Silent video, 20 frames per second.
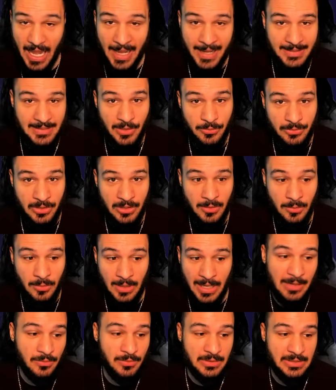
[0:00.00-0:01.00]
I don't know.
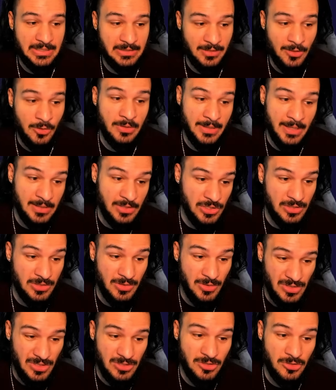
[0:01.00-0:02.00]
I really don't. And that just
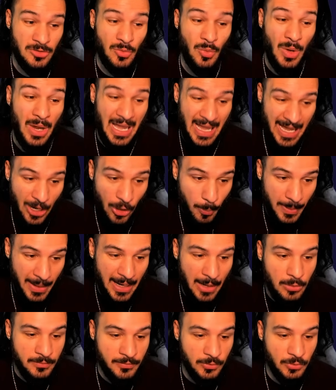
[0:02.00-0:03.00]
goes to show you how
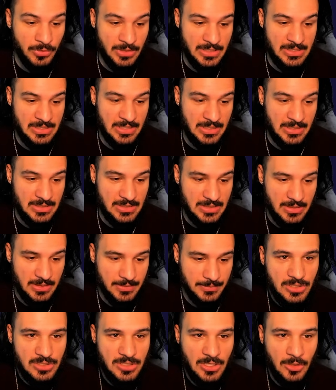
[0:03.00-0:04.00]
powerful this is.
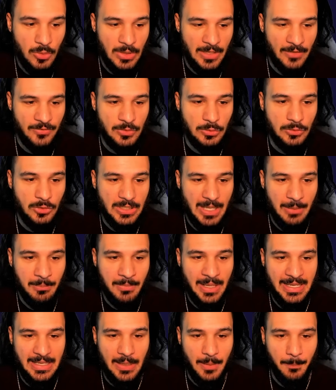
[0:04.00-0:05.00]
So if you look at
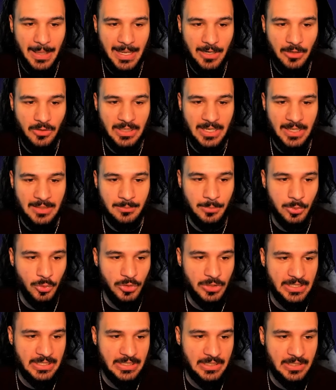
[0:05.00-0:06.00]
my Paragon
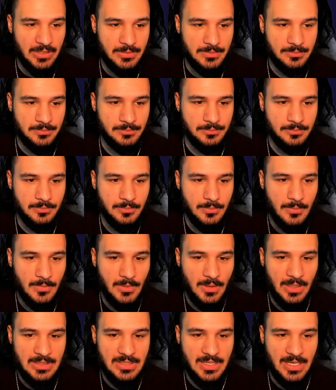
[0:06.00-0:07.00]
board here,
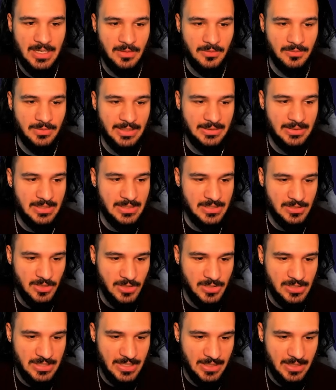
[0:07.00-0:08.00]
let's kind of get this
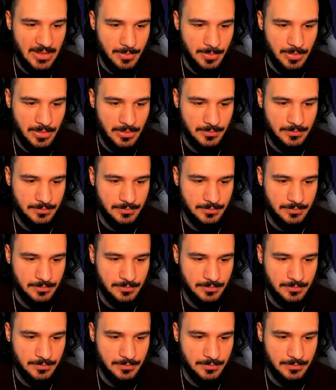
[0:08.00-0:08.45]
all set up.